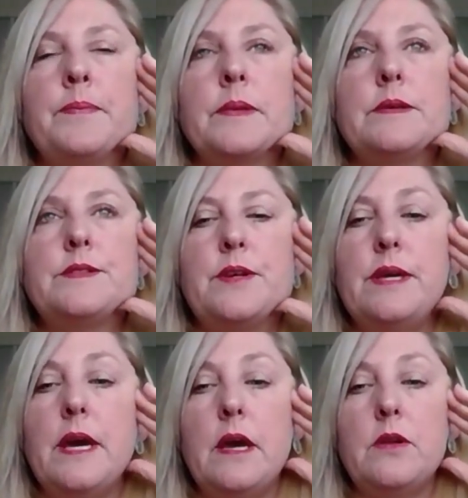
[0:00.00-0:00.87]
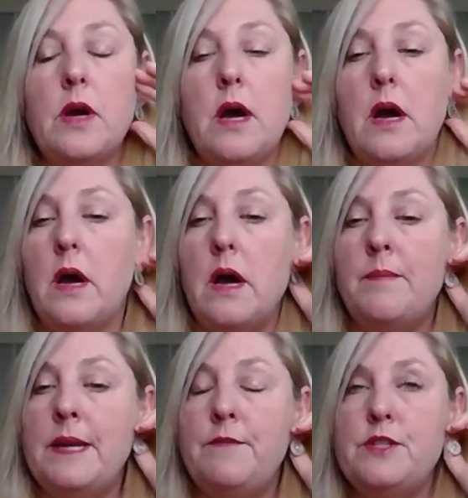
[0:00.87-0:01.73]
So yeah, look, I
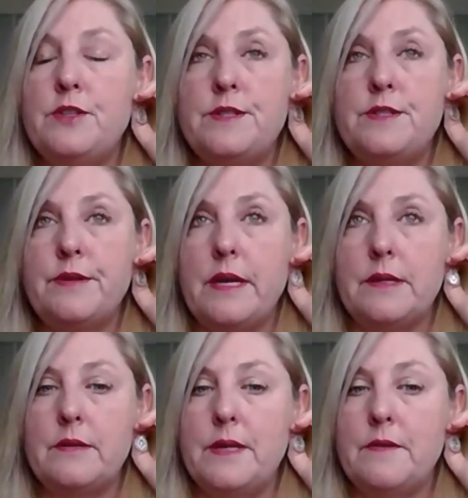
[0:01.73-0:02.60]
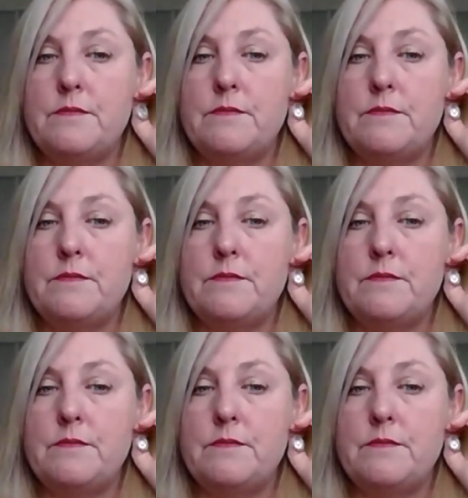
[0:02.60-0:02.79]
mean, if you do still get a little bit of